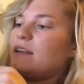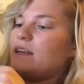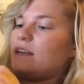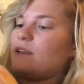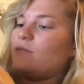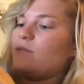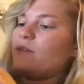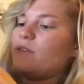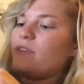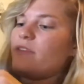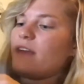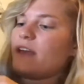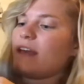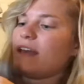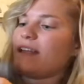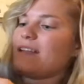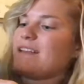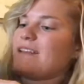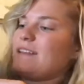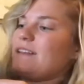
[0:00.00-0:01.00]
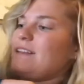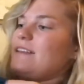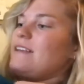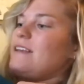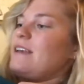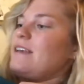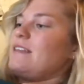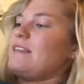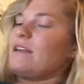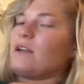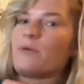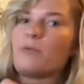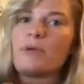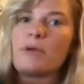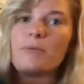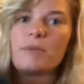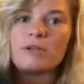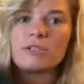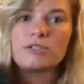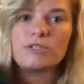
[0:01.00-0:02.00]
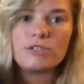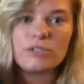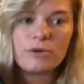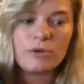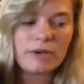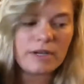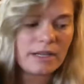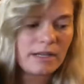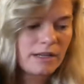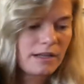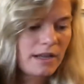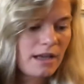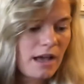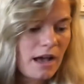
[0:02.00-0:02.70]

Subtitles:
And with that, yeah, that'll pretty much do it.